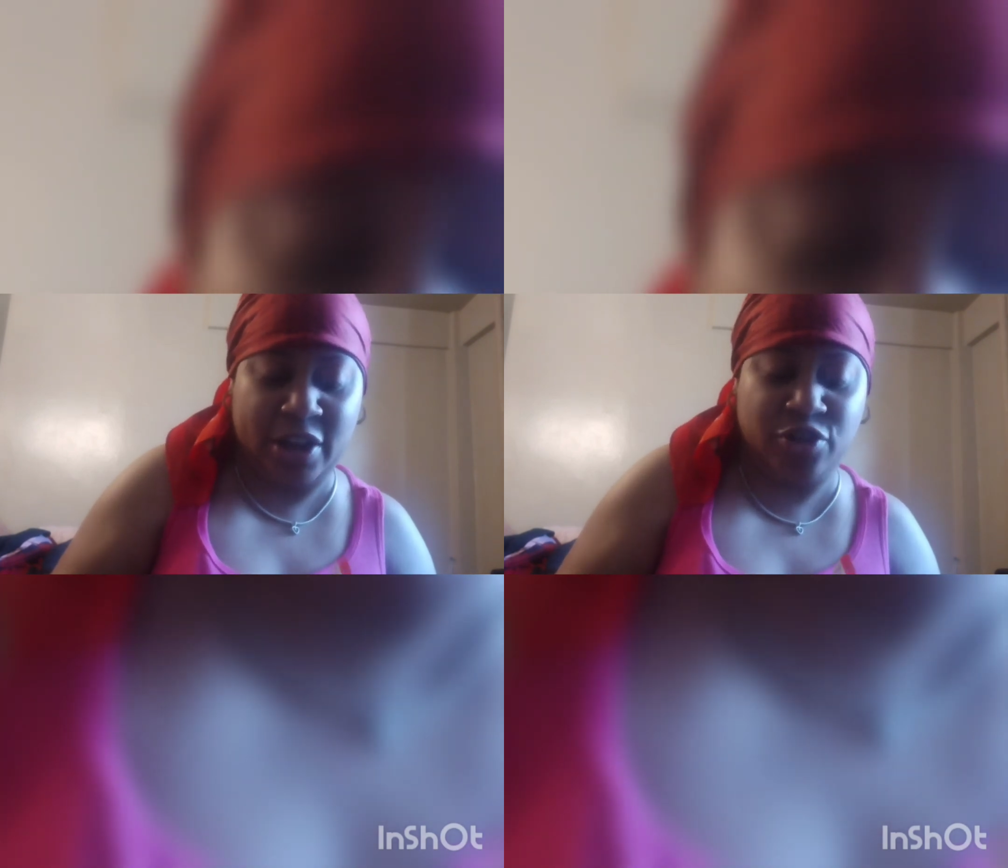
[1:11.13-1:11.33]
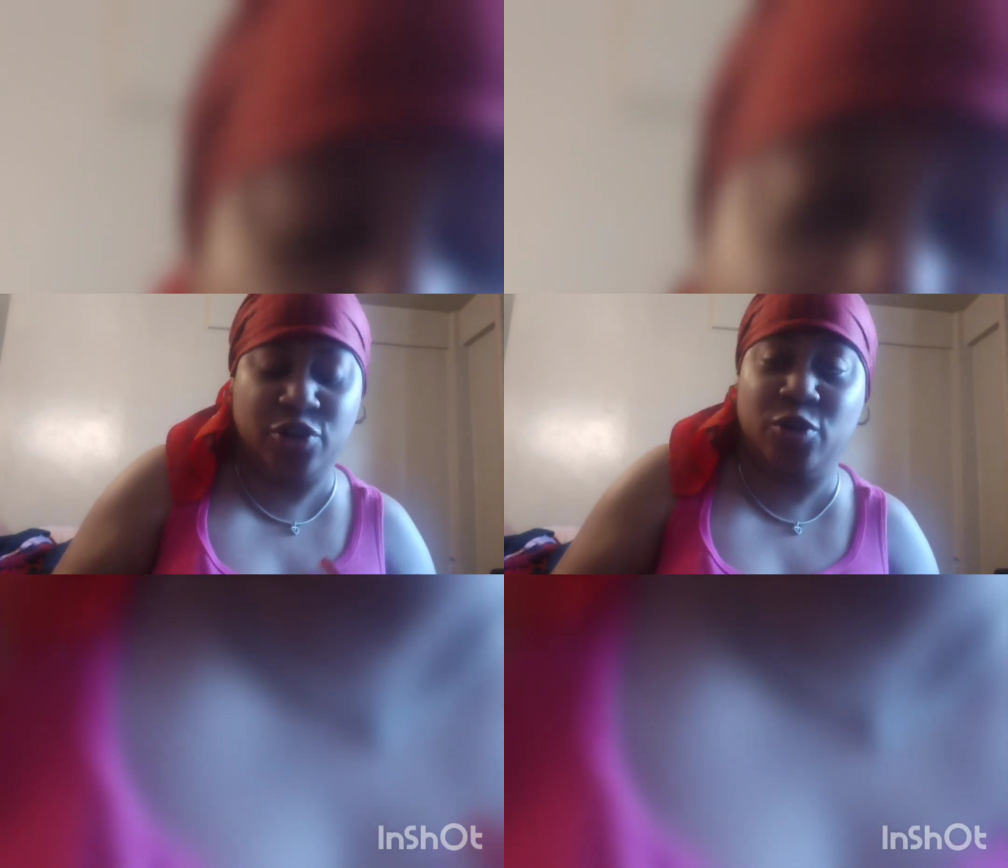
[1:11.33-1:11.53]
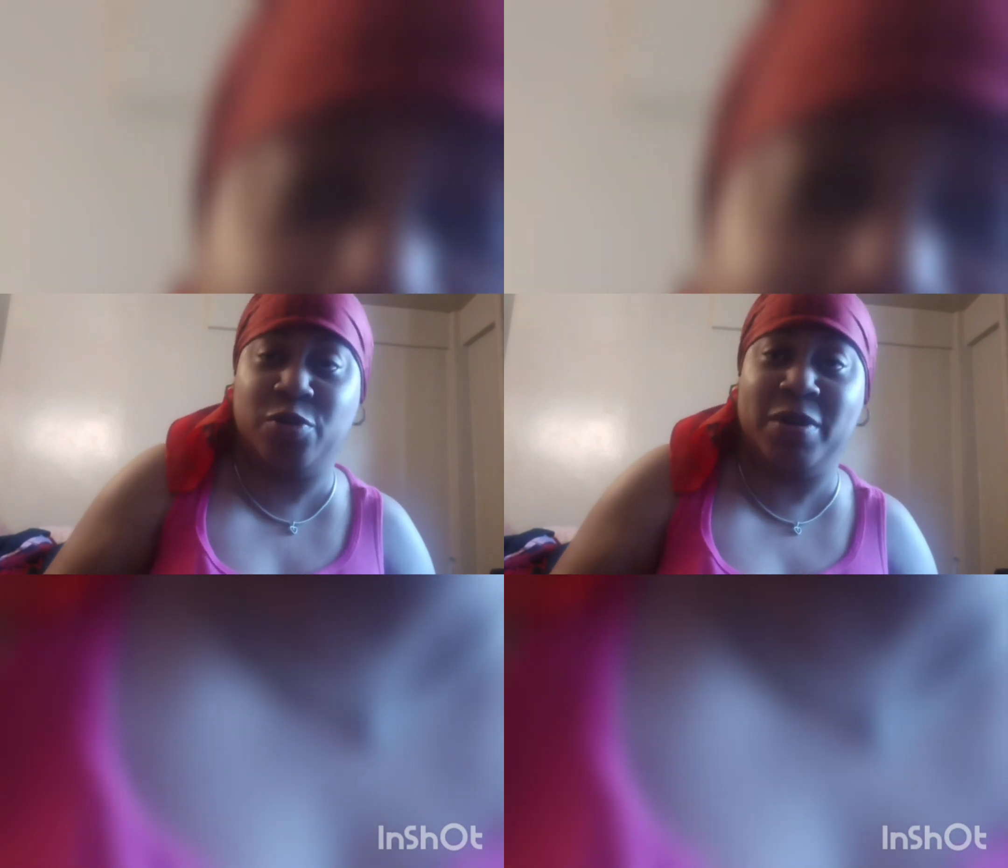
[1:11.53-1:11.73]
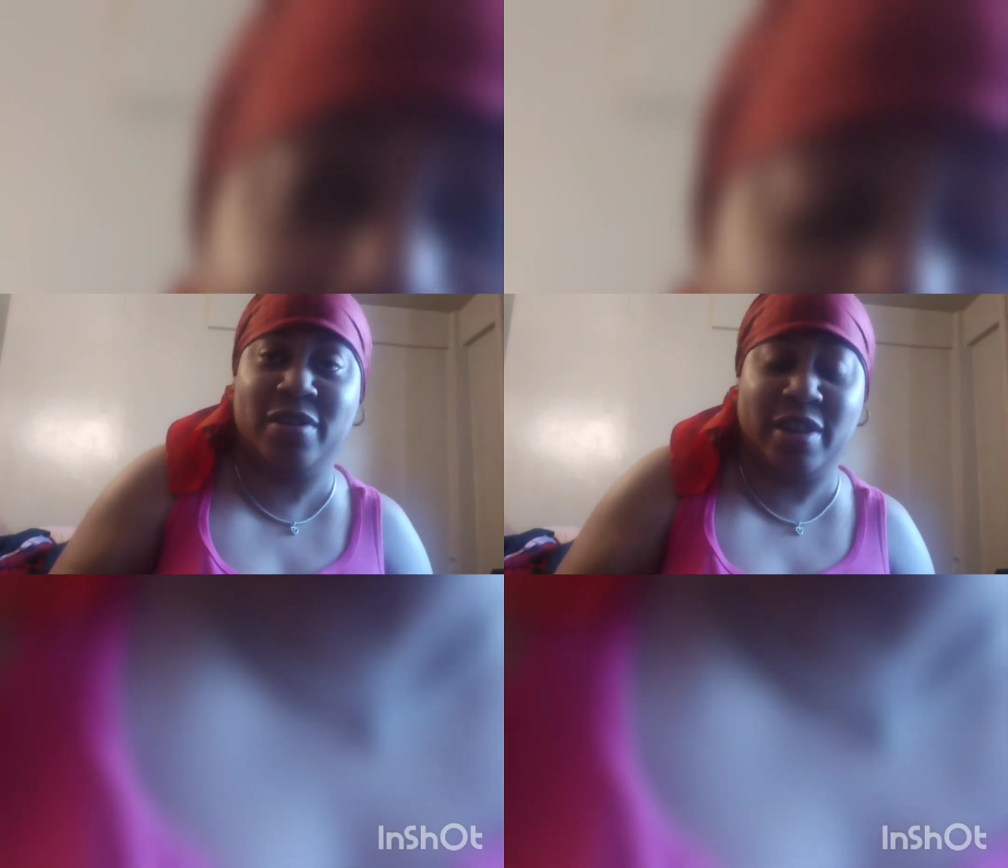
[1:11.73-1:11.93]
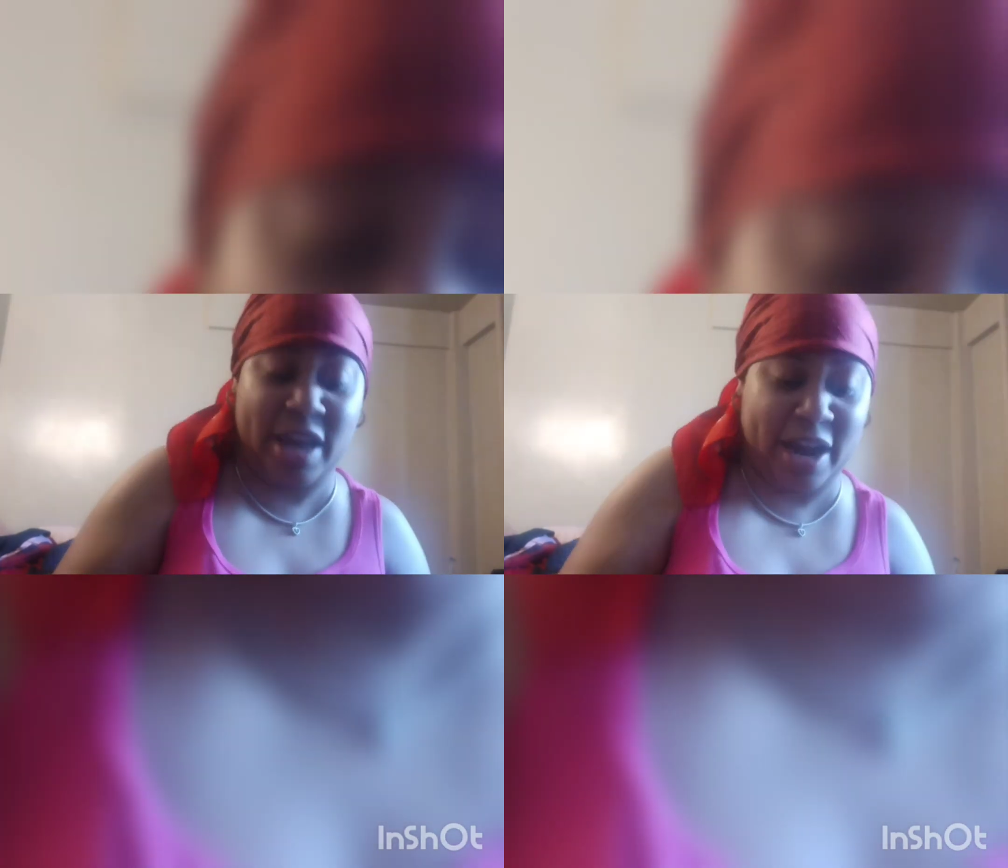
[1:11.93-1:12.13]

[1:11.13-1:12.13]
introduced me to the